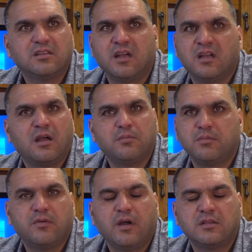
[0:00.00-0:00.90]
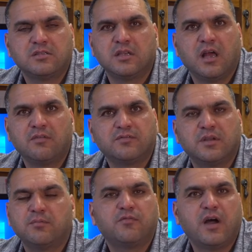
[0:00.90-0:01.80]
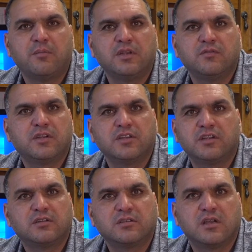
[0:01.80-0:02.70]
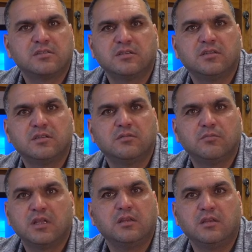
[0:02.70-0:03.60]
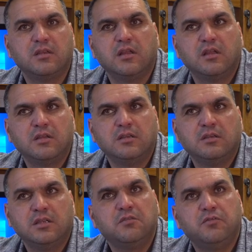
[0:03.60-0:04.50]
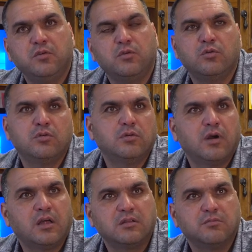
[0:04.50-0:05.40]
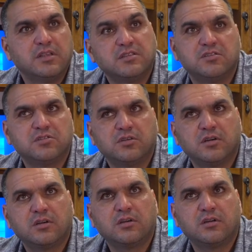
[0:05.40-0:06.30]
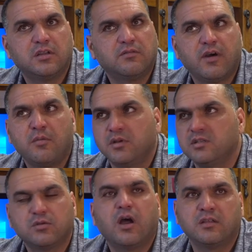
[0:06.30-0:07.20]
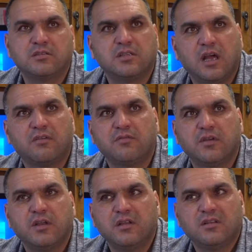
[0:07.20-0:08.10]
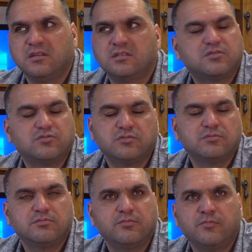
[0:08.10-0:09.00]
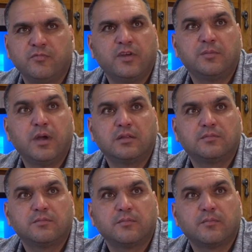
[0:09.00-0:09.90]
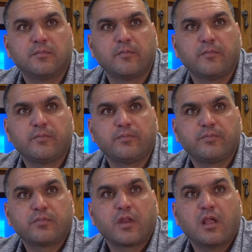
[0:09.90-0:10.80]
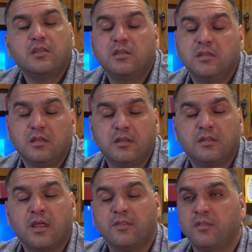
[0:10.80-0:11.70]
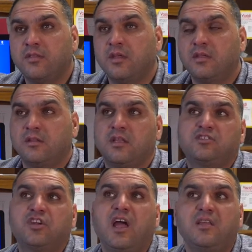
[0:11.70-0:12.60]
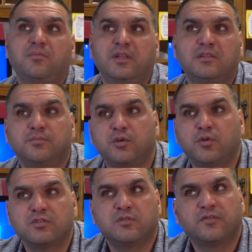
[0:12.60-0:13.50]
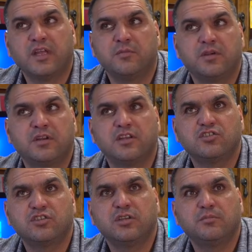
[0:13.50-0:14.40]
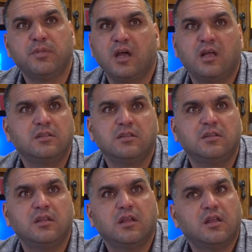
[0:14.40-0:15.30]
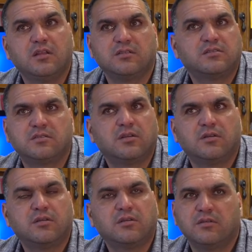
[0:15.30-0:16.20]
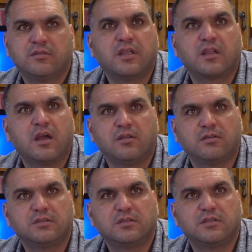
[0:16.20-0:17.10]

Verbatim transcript: Yeah, I have, I still have some family over there, cousin, my nephew and my sister, her family, so I still have, it's... Are they trying to come to Nebraska or to the, Germany? They, or? they try, but because of the immigration ban, mm. so they cannot.